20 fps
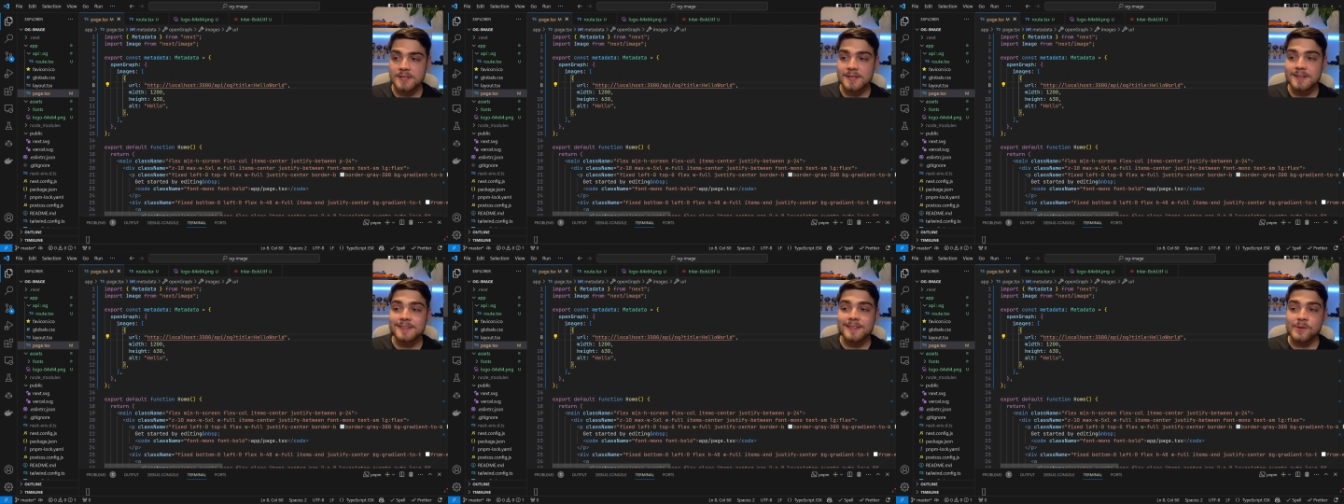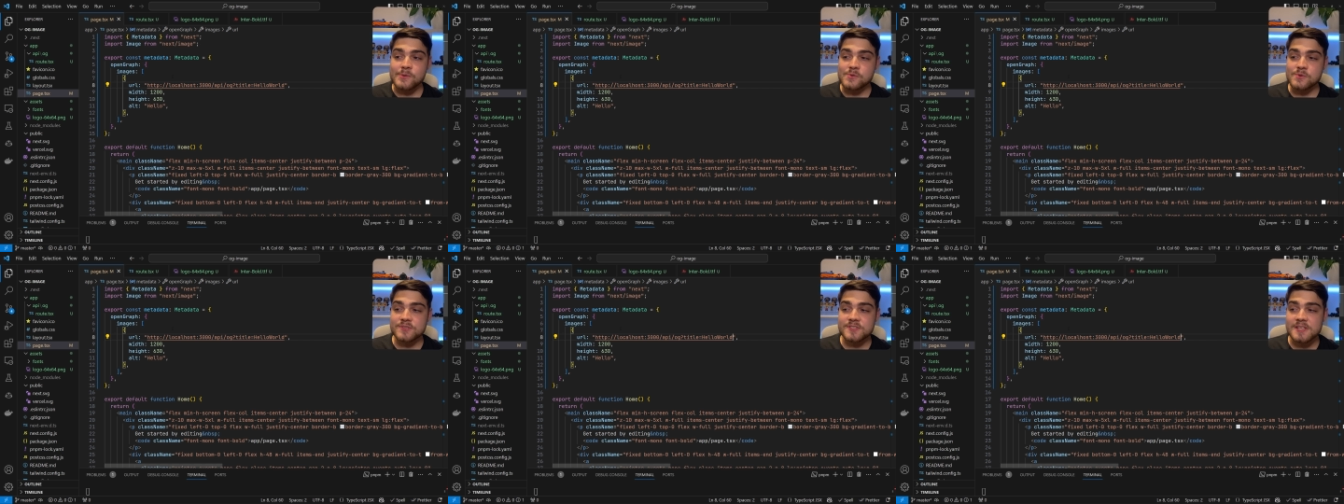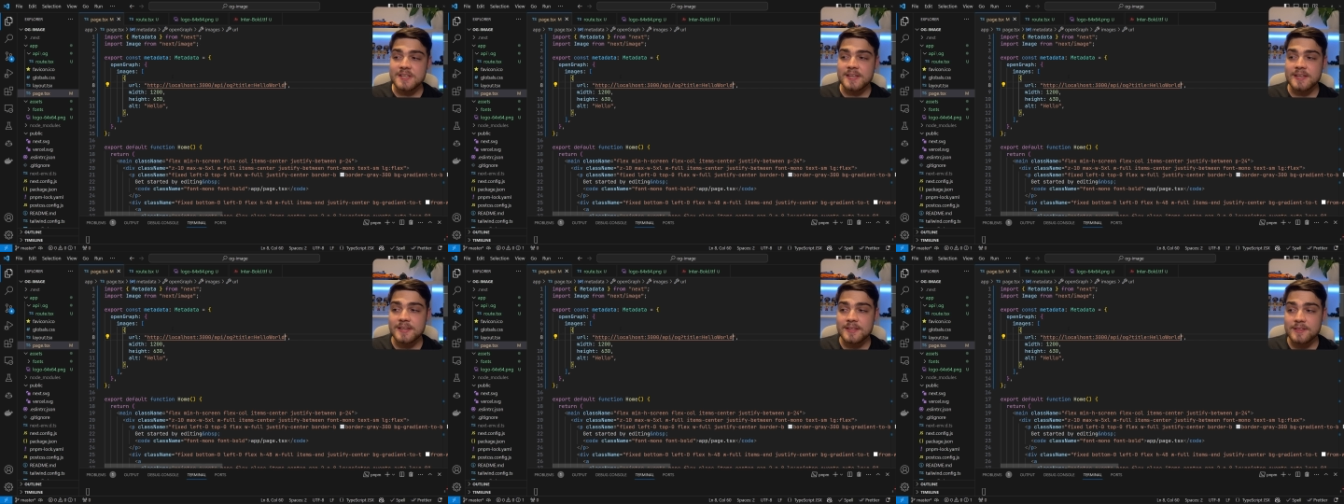Now you'll
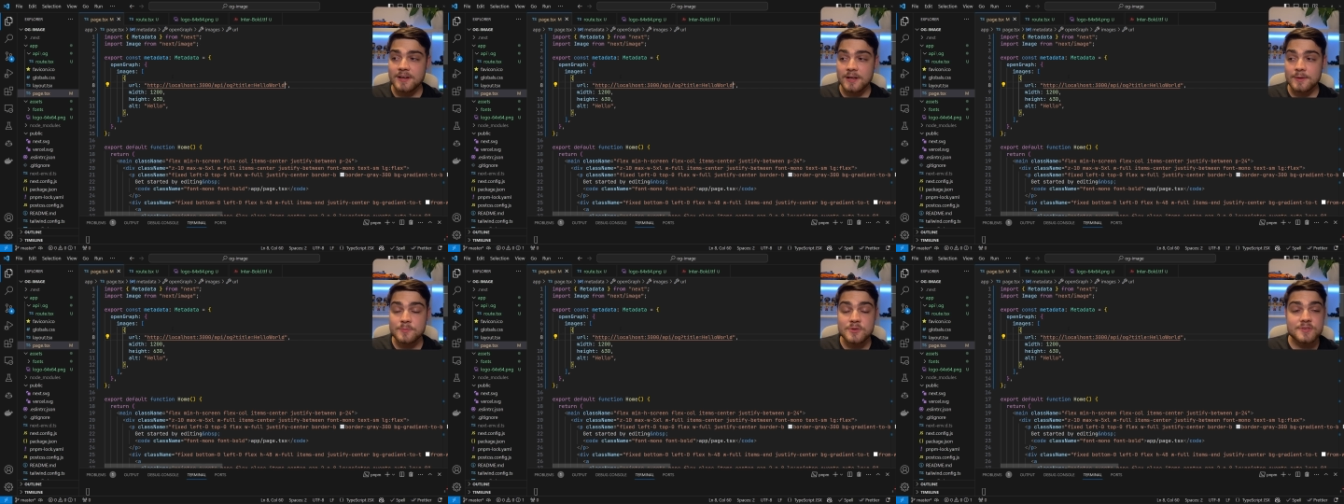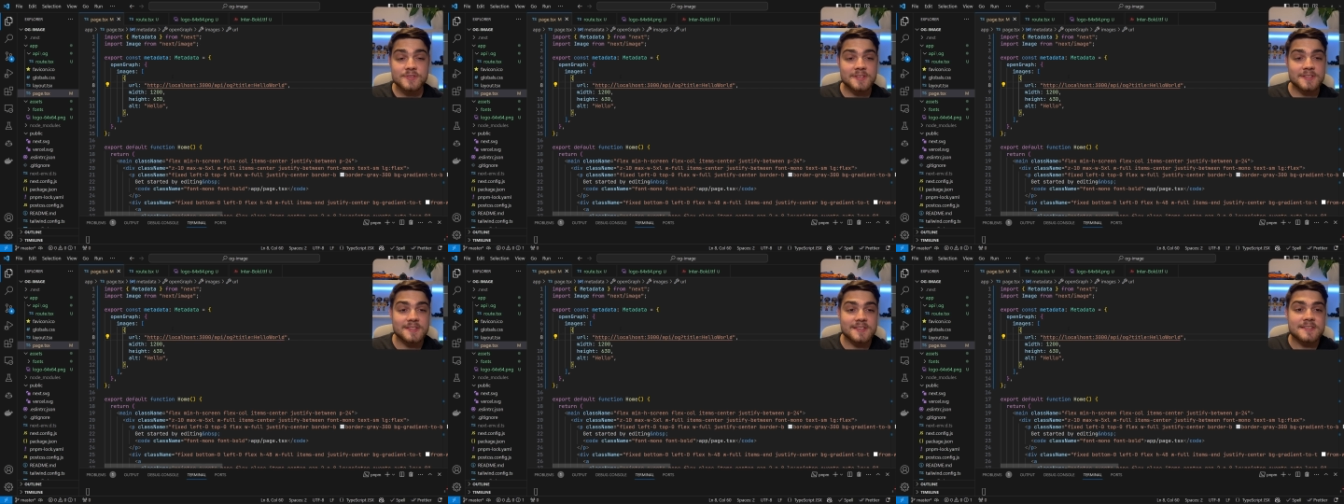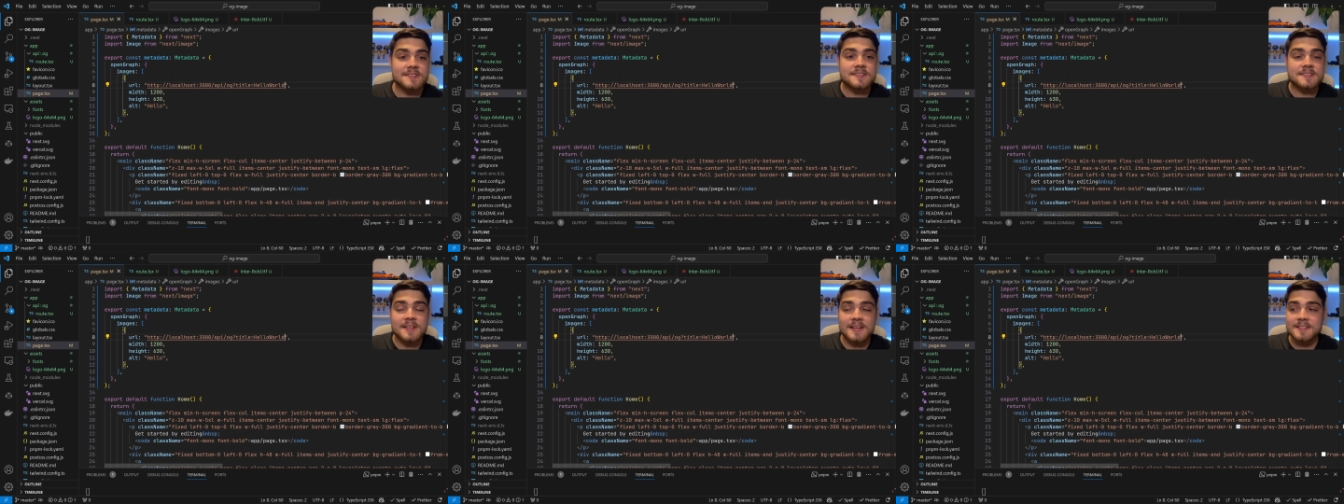see here that I'm using
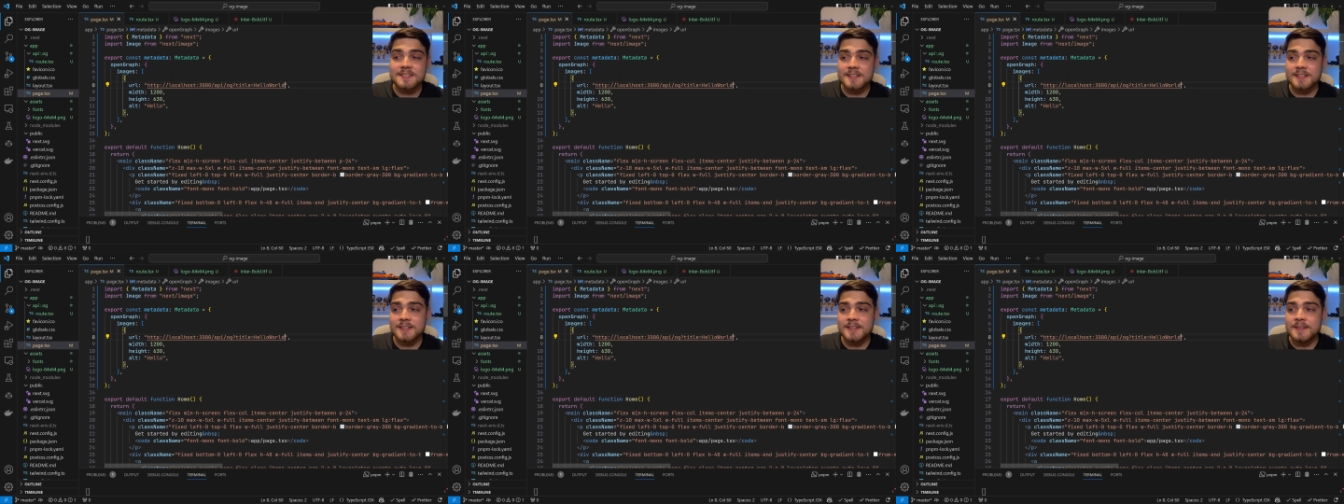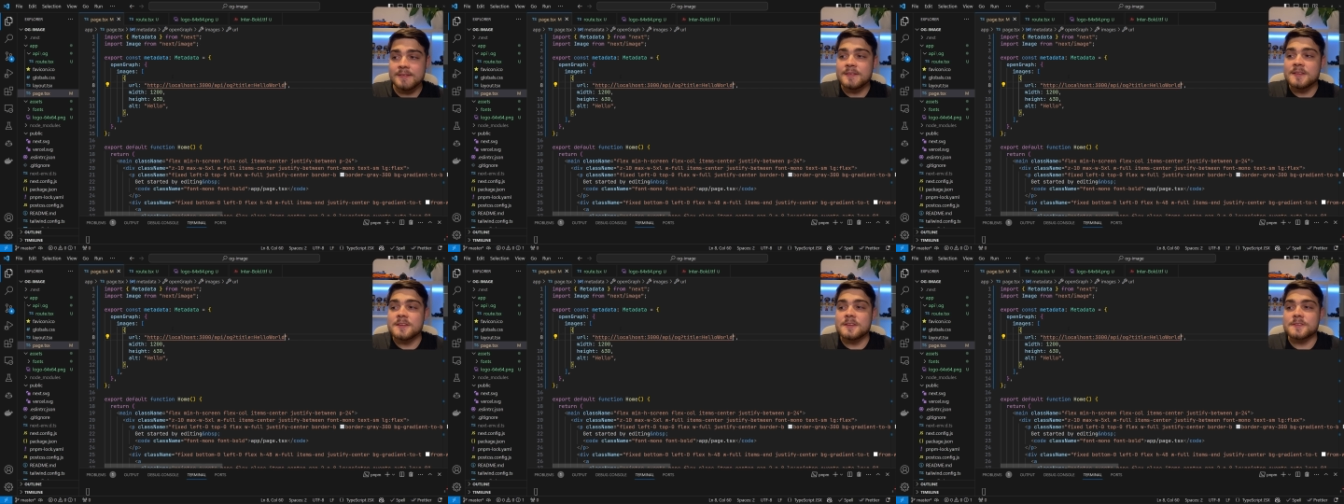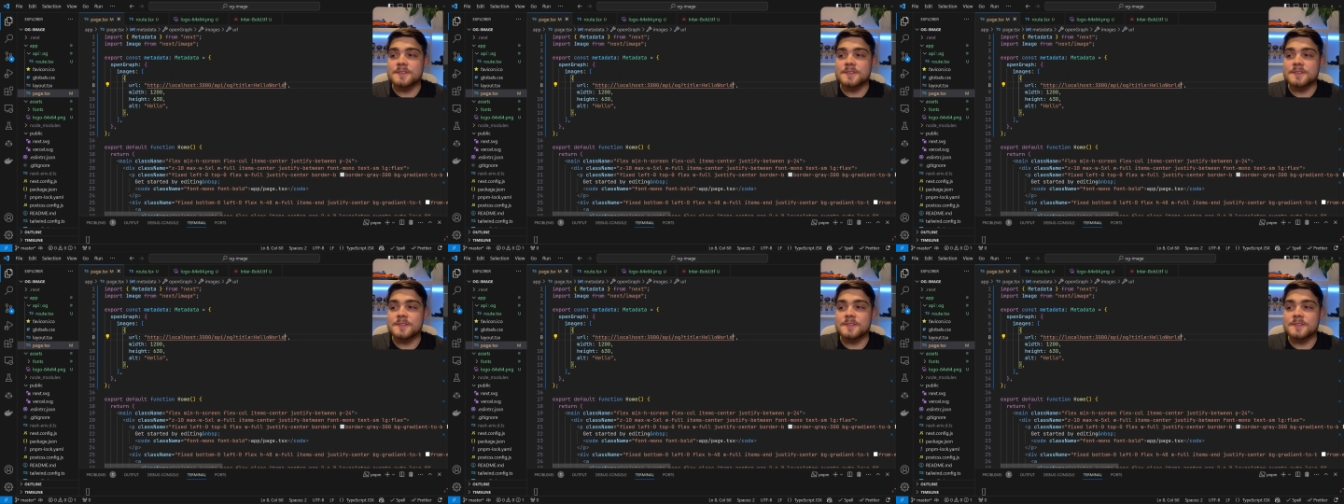this statically.